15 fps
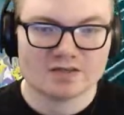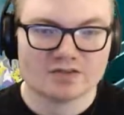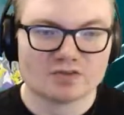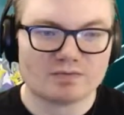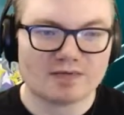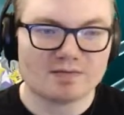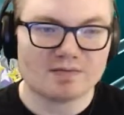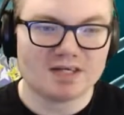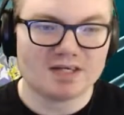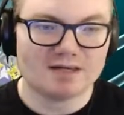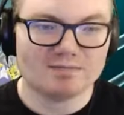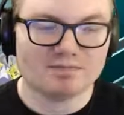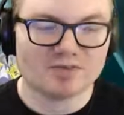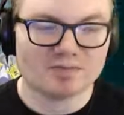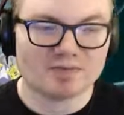So maybe
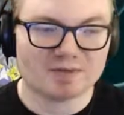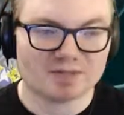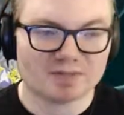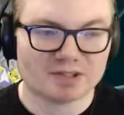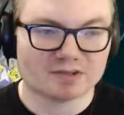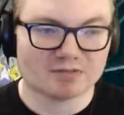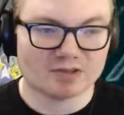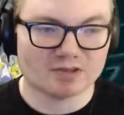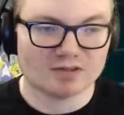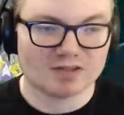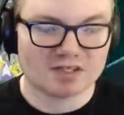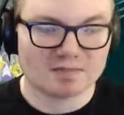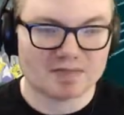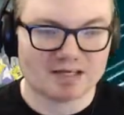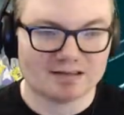I'm remembering
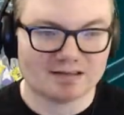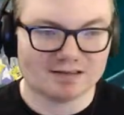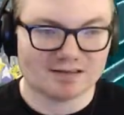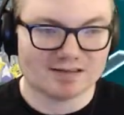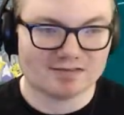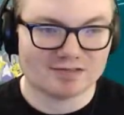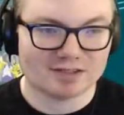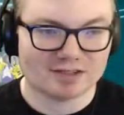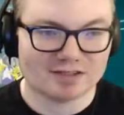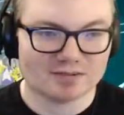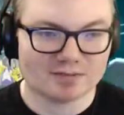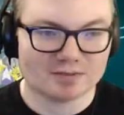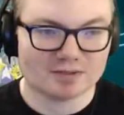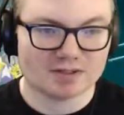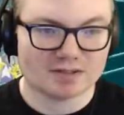wrong about the leveling
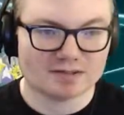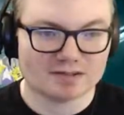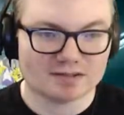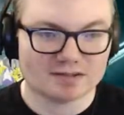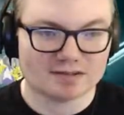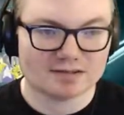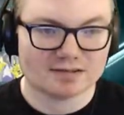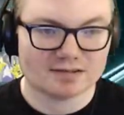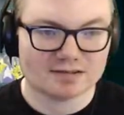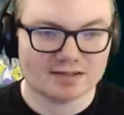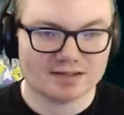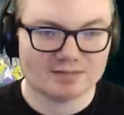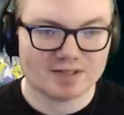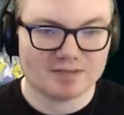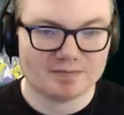up process in this
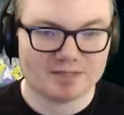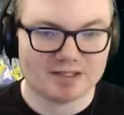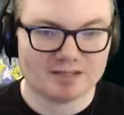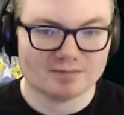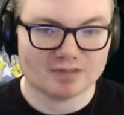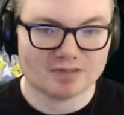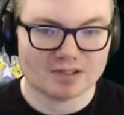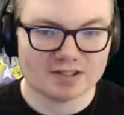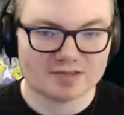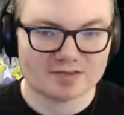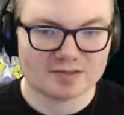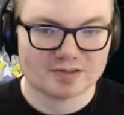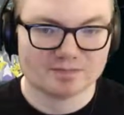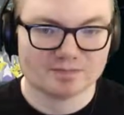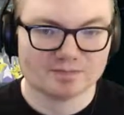game. Maybe I'm
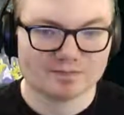crazy.